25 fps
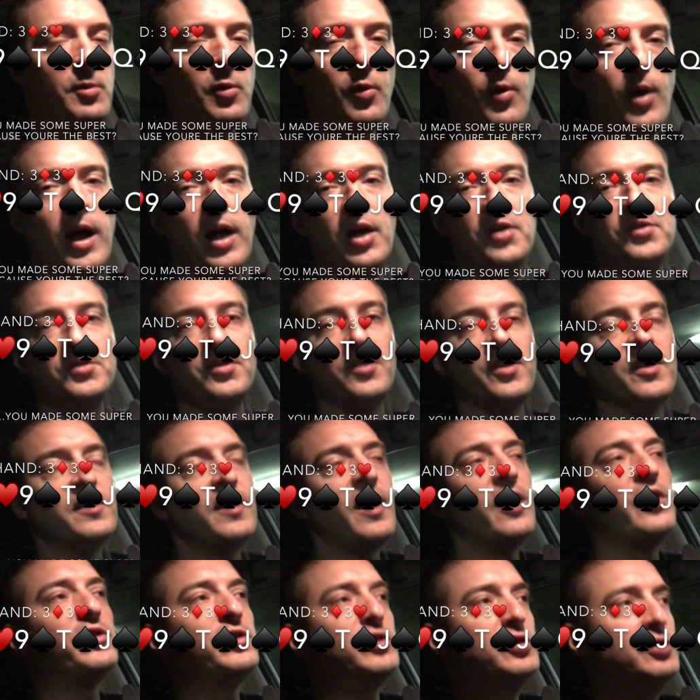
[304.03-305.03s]
mean, why else are they
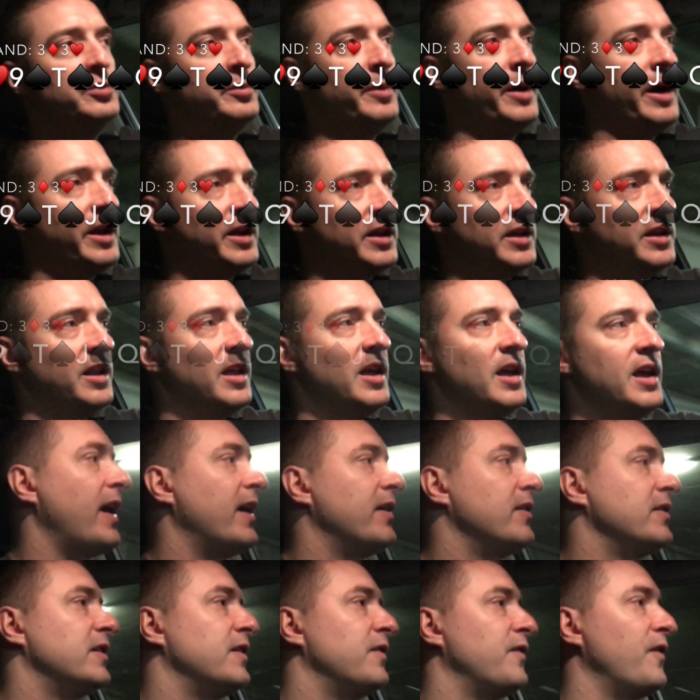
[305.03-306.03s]
telling you about it?
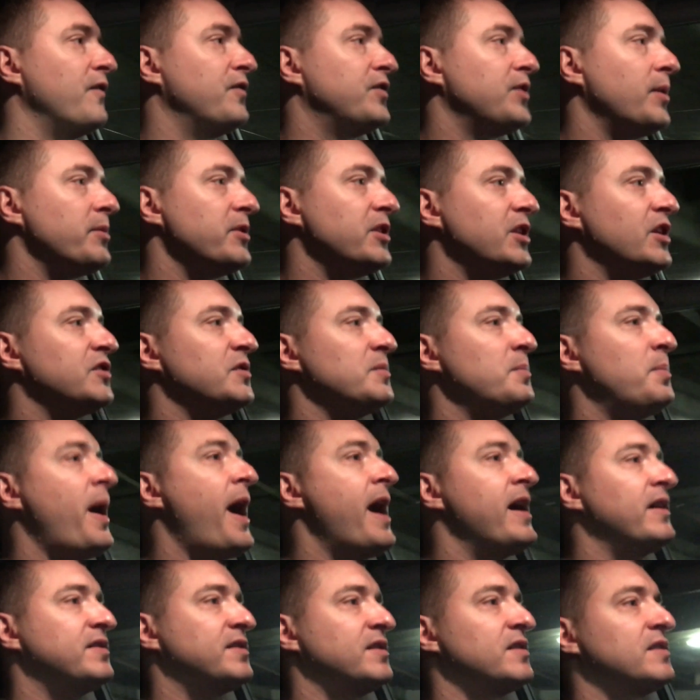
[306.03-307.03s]
If something doesn't
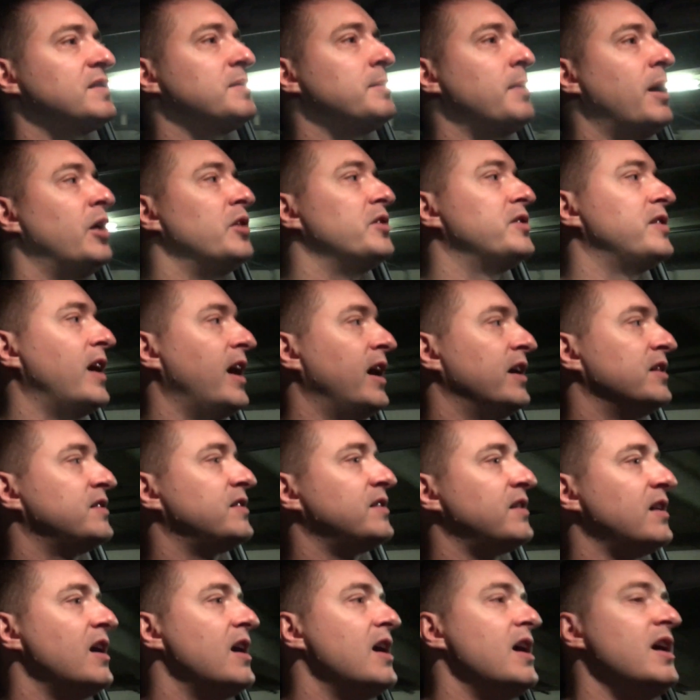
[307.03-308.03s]
pass the smell
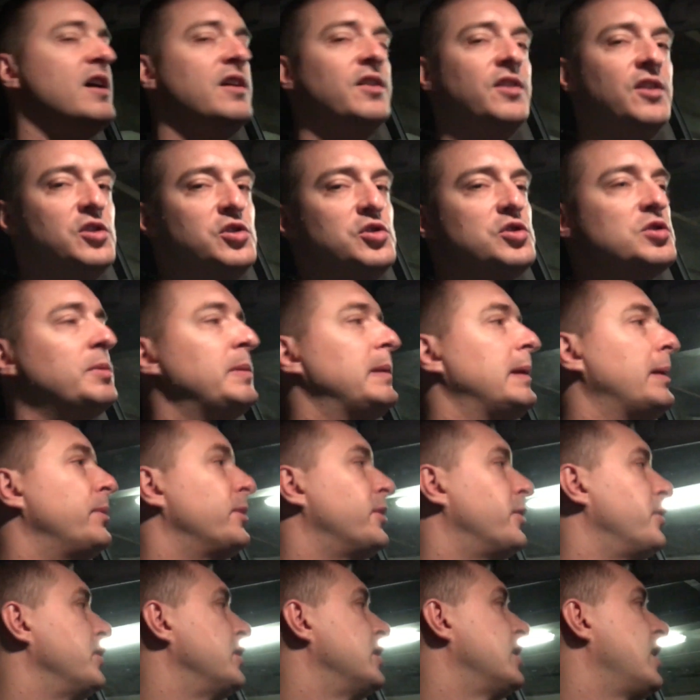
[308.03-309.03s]
test, then you should be able
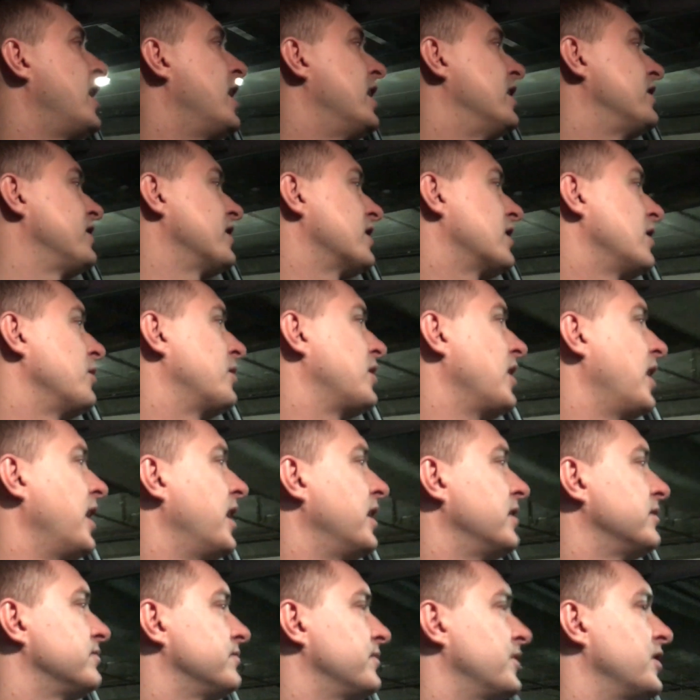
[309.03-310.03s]
to realize, like,
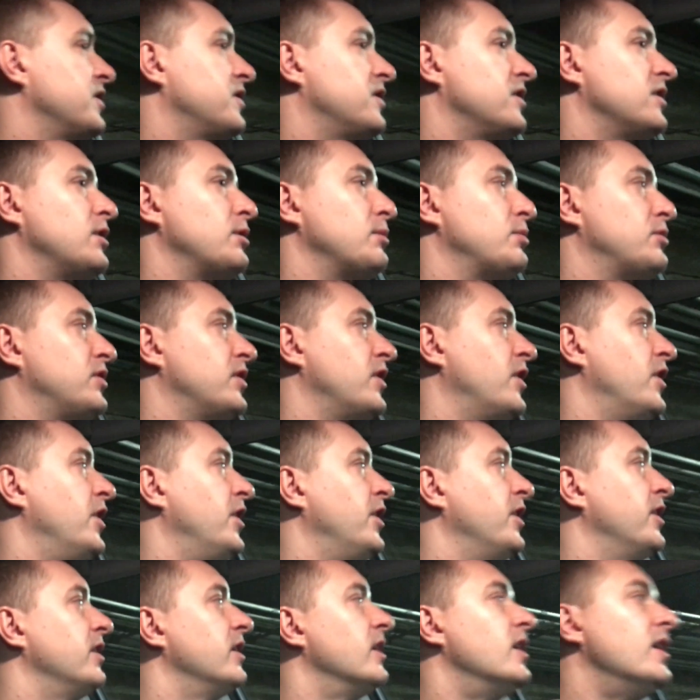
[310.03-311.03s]
okay, this is
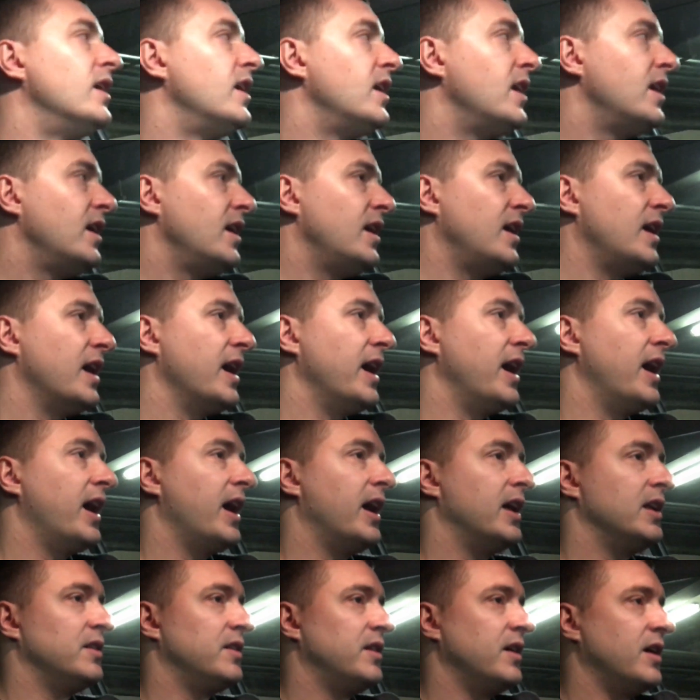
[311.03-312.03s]
absurd
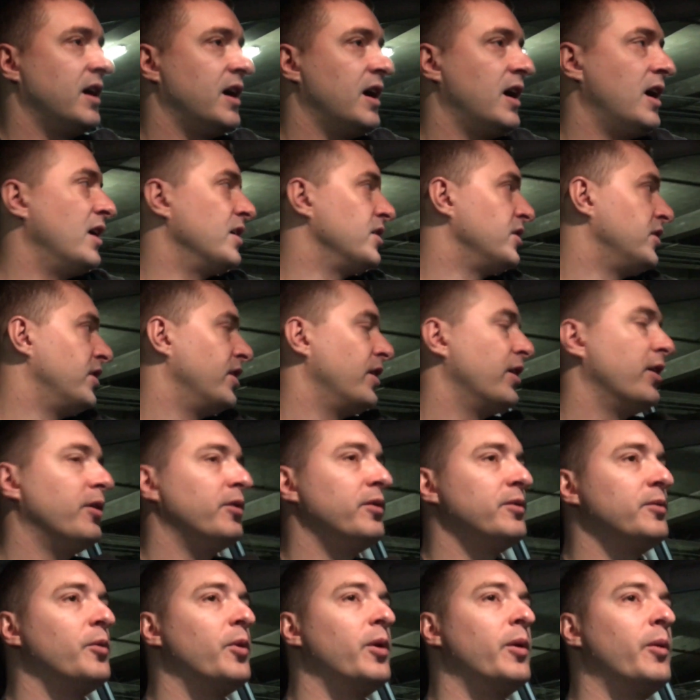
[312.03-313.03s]
and uh, you
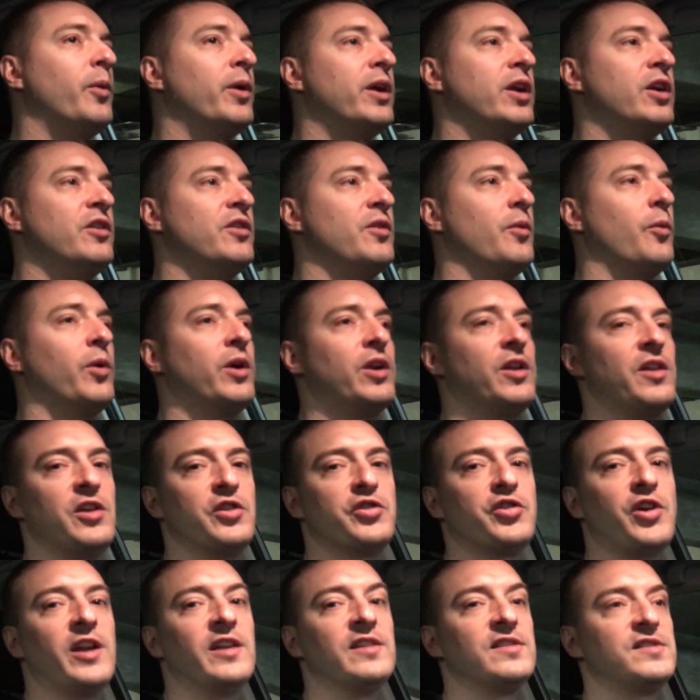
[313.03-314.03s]
know what what are what are they
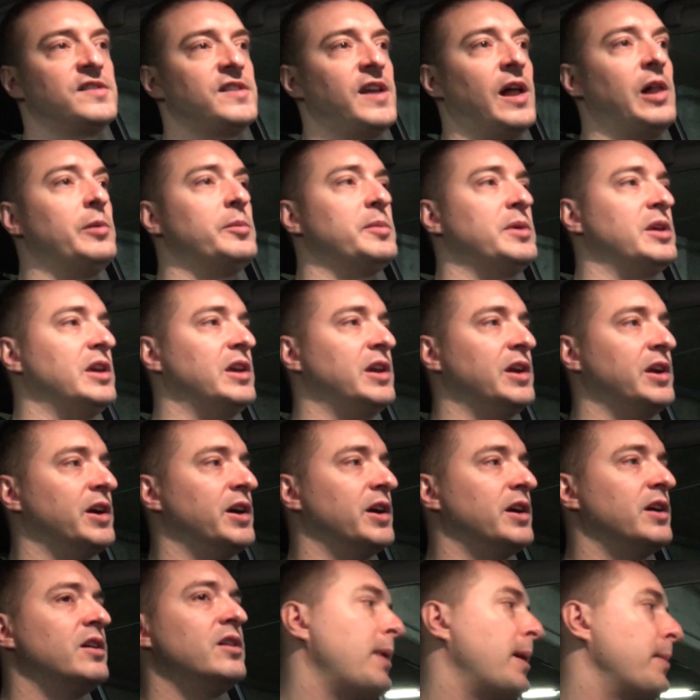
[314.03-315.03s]
trying to sell me
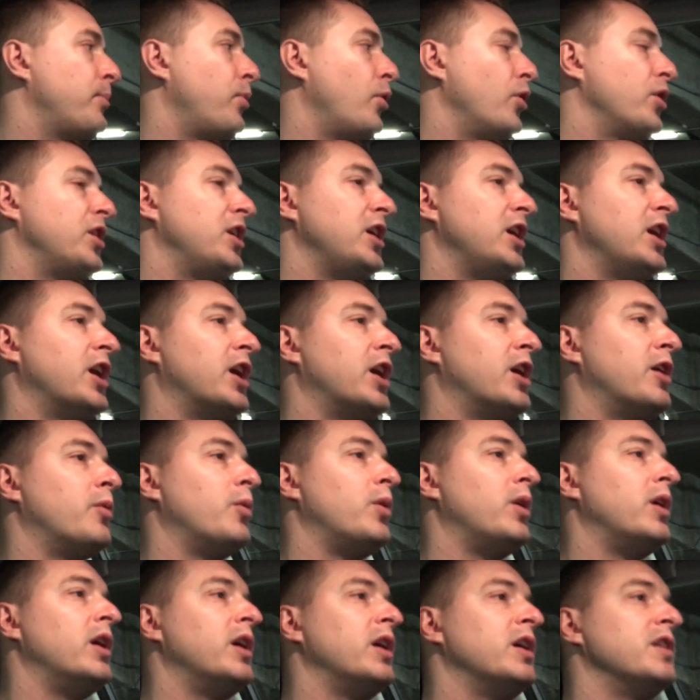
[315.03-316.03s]
here? My point here
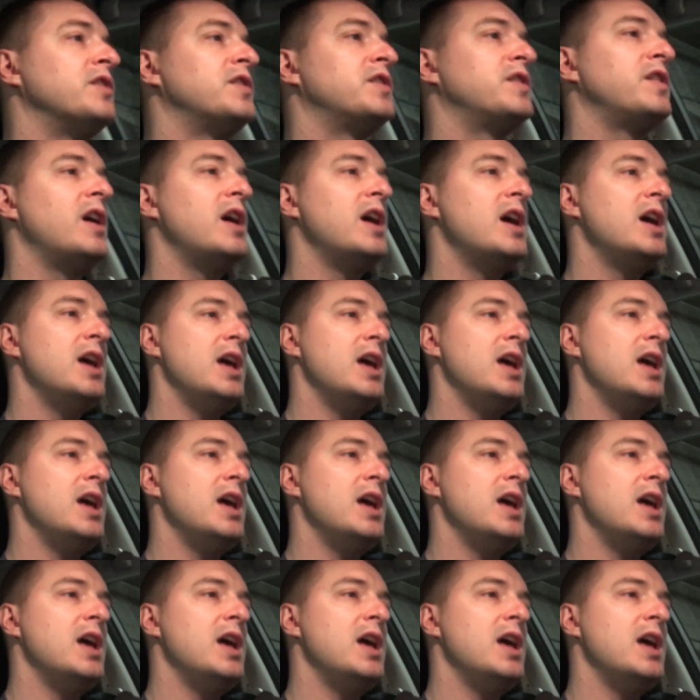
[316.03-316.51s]
was